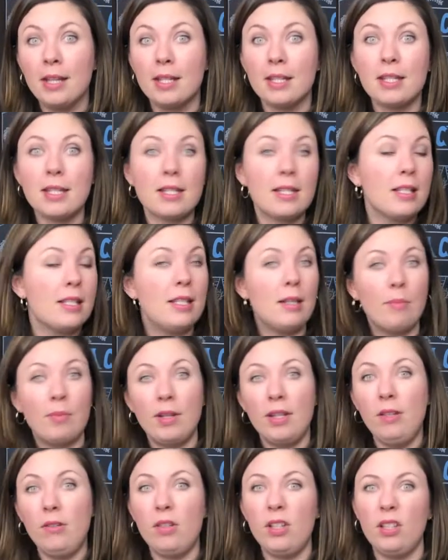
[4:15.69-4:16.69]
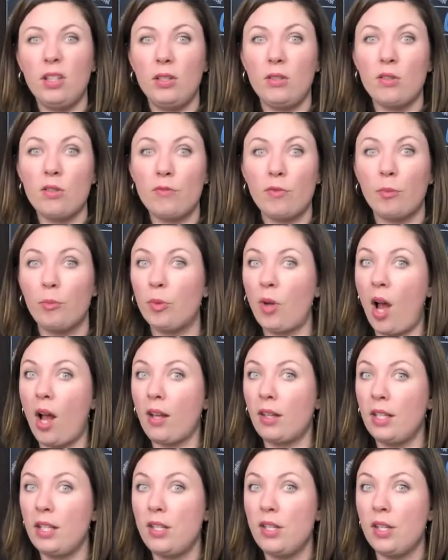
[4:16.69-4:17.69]
This is a tip that you can use for
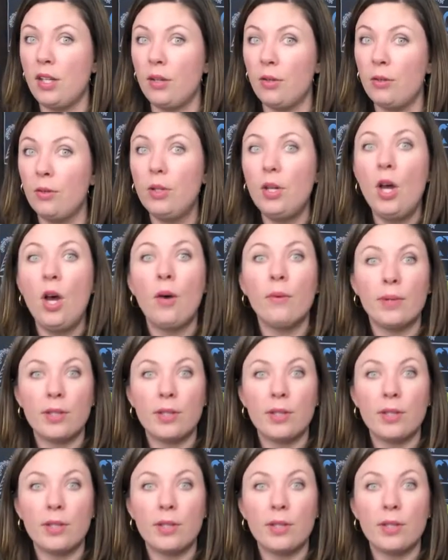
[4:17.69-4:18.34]
broccoli too.